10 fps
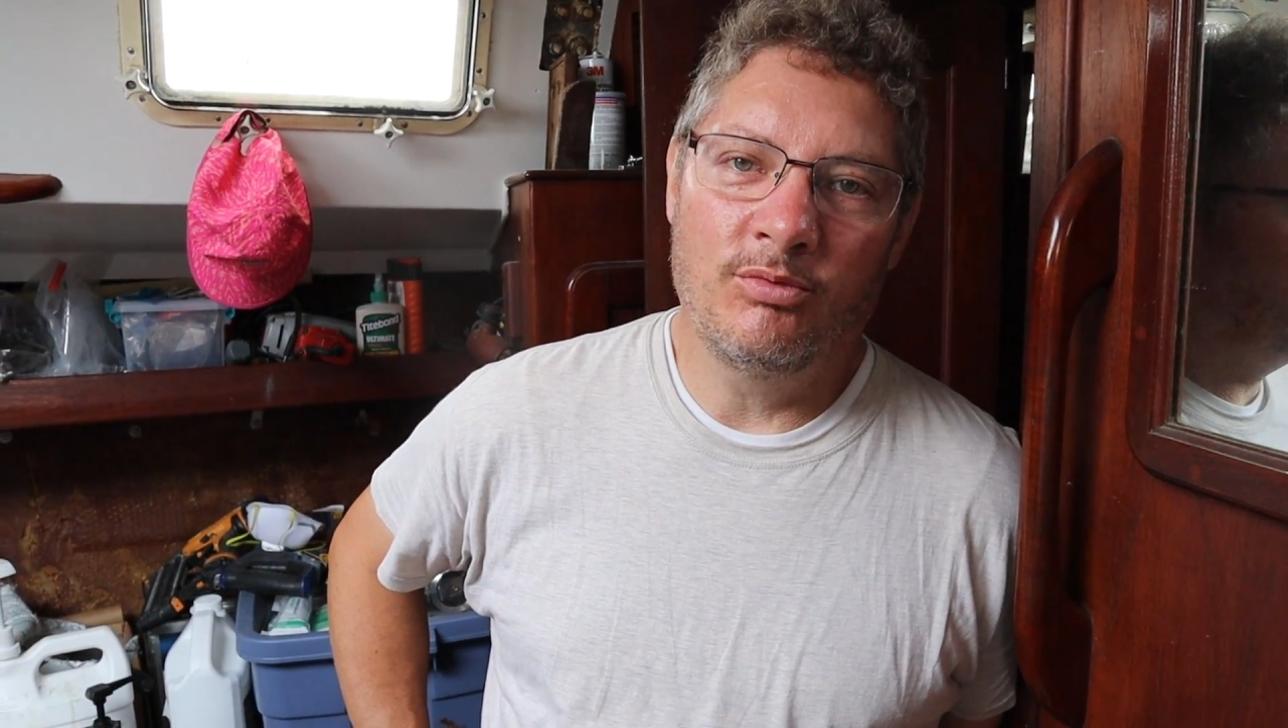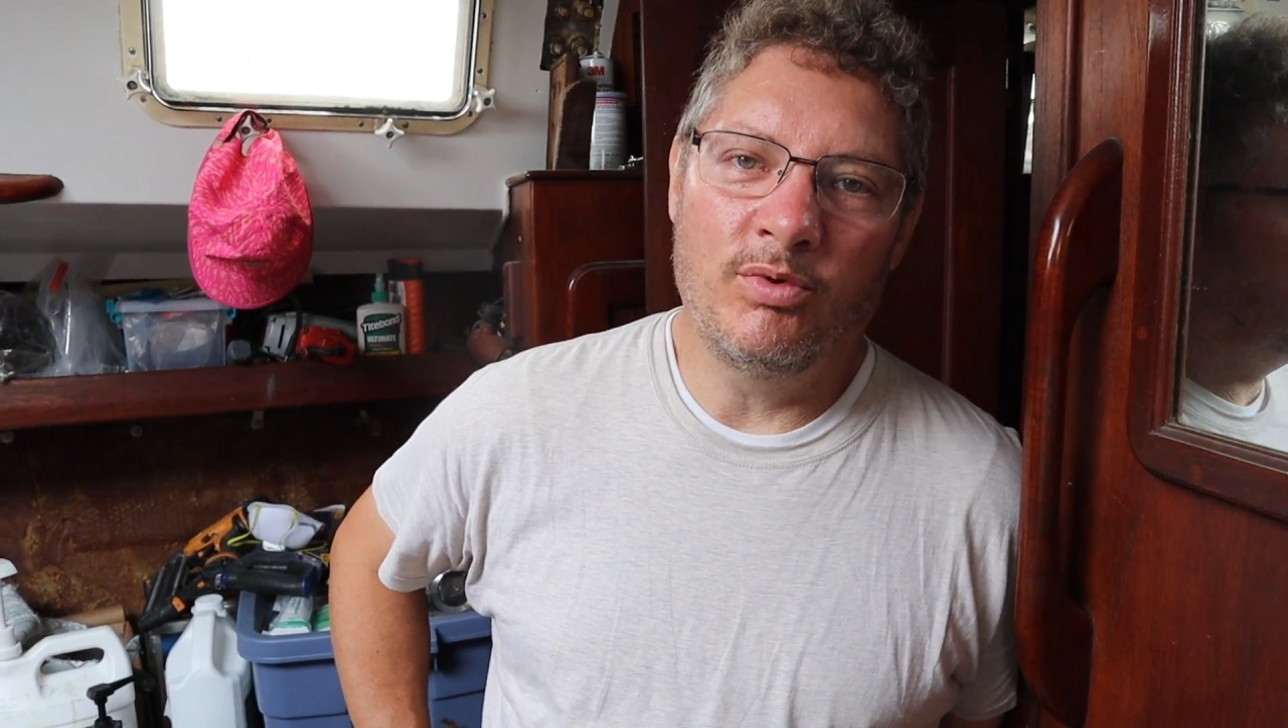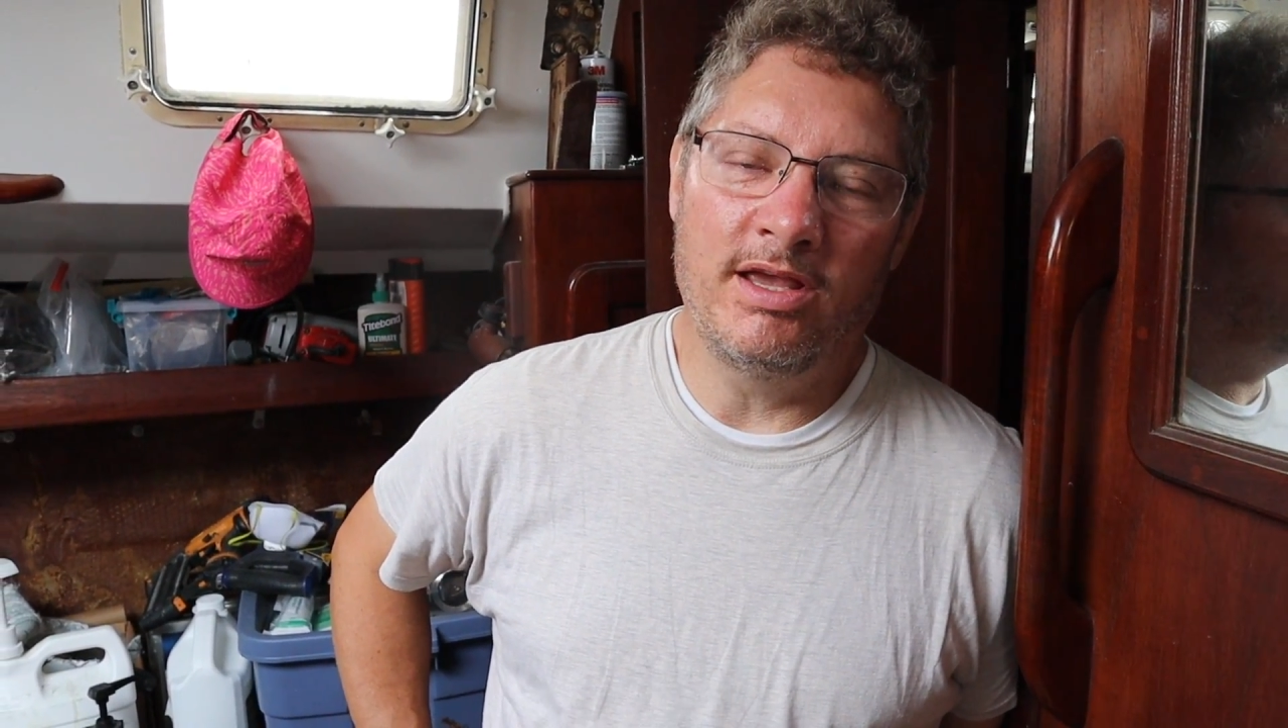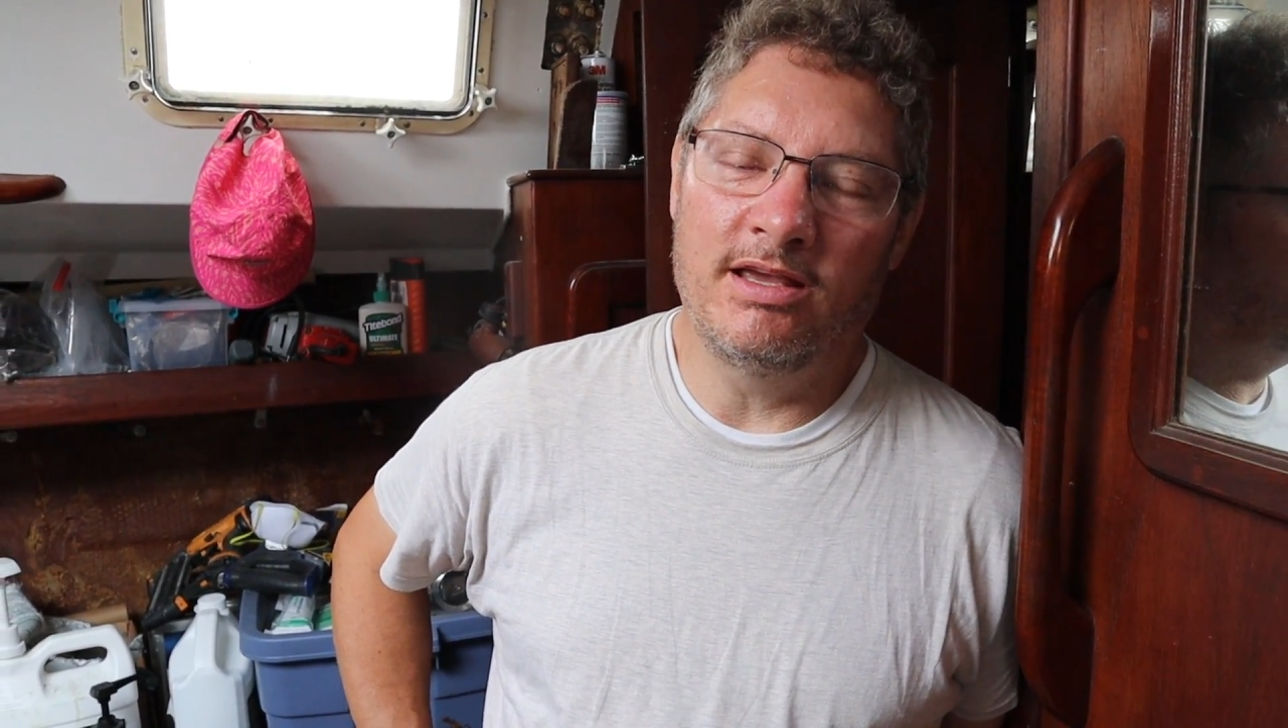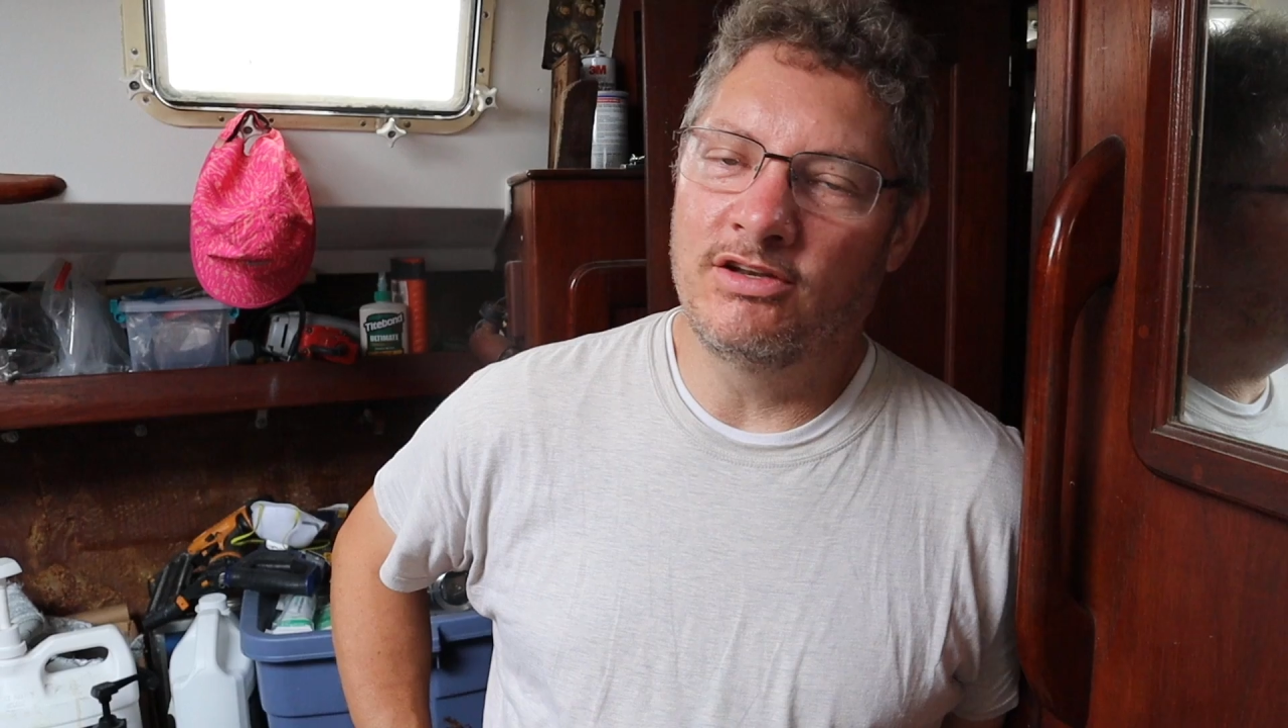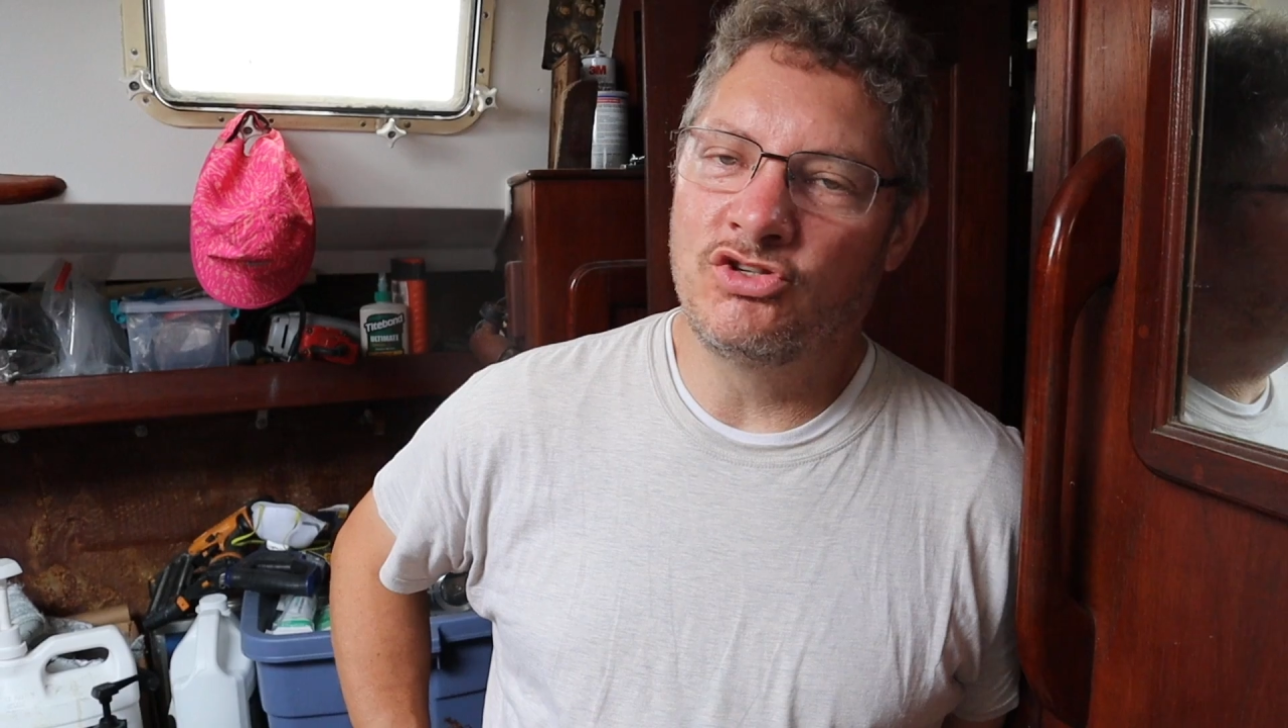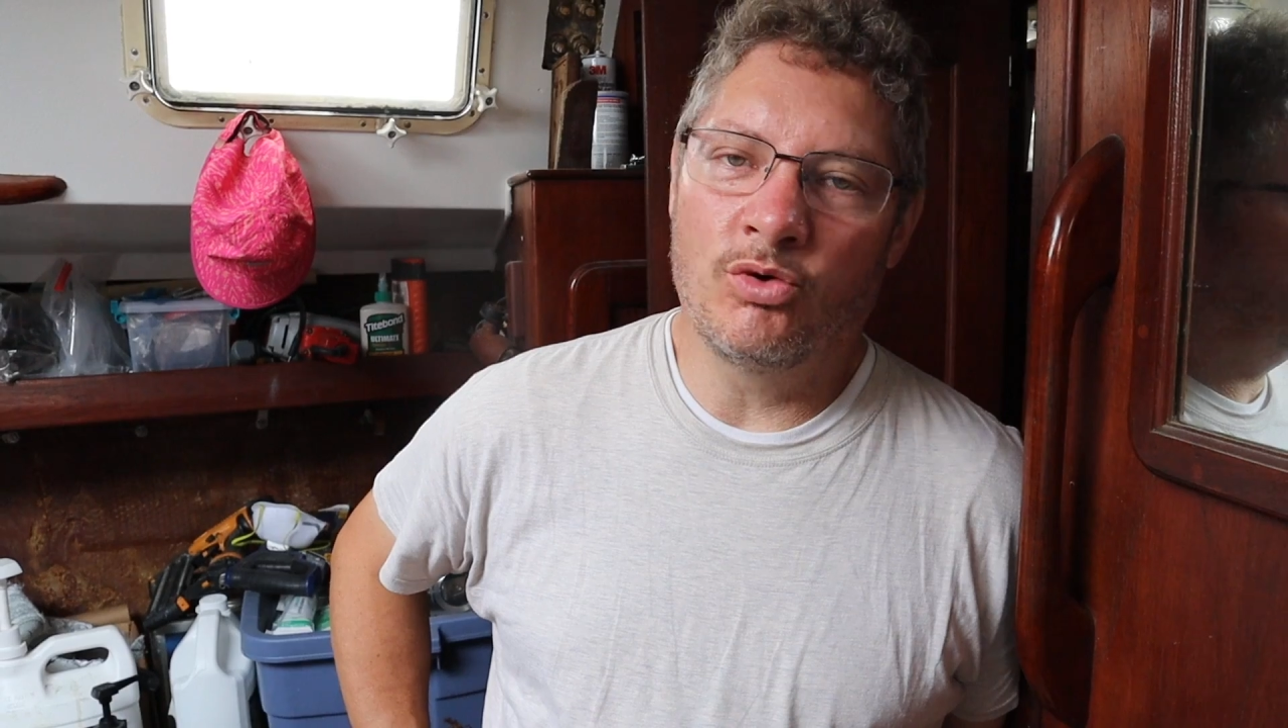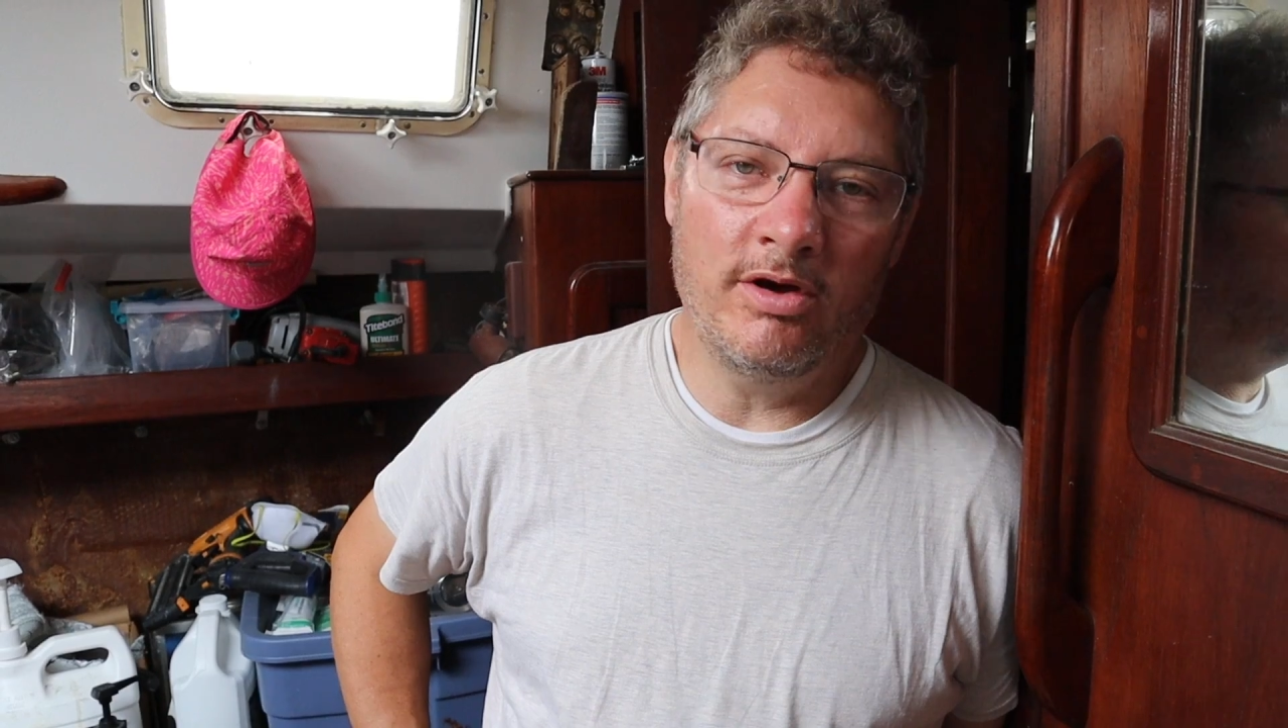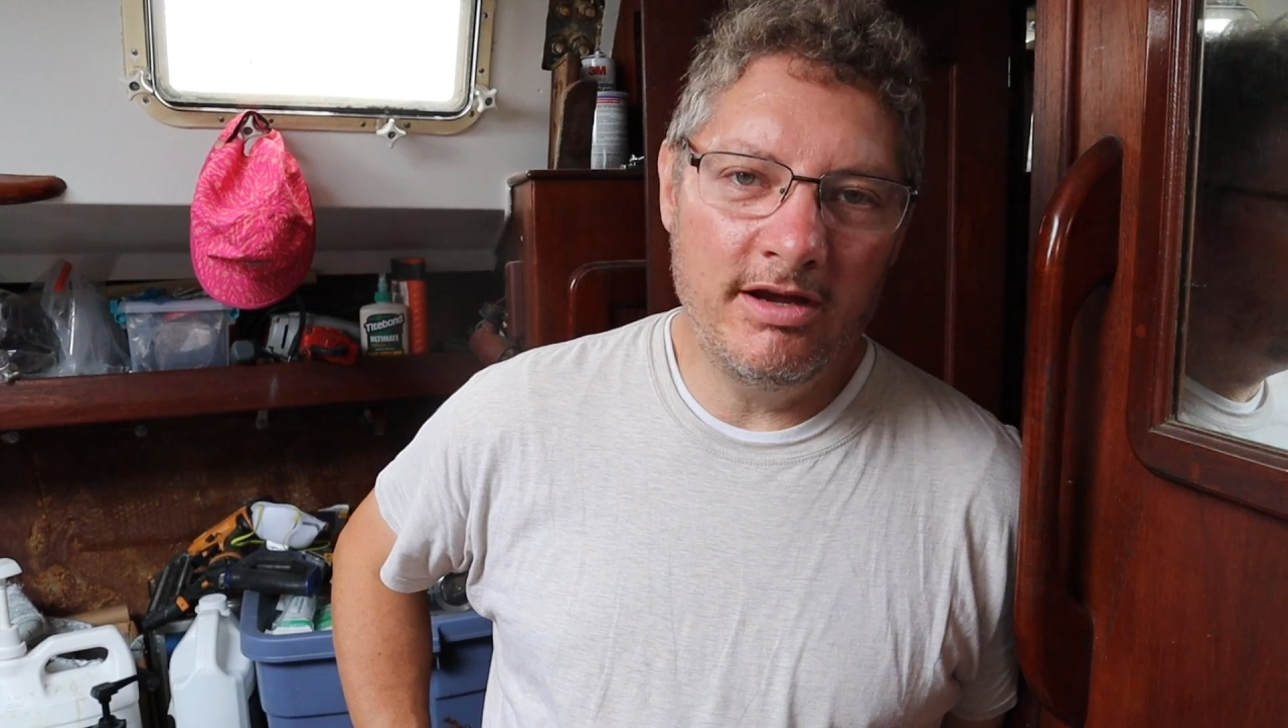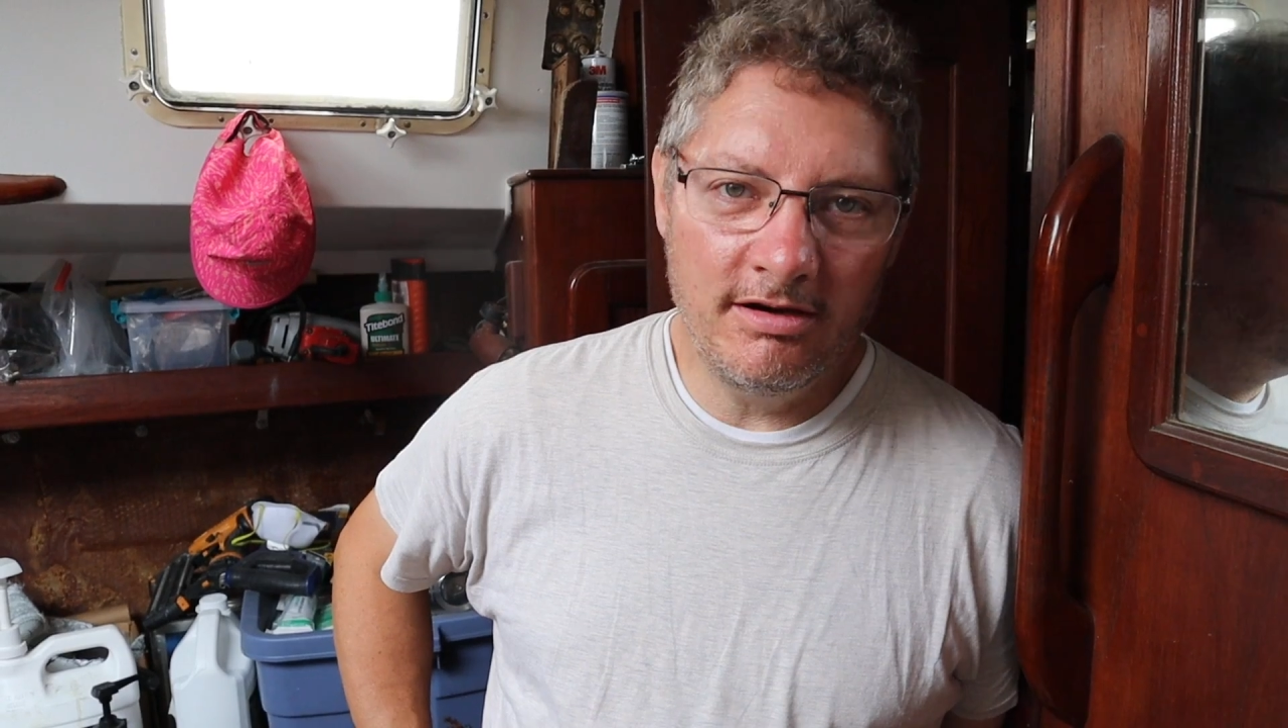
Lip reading: We enjoy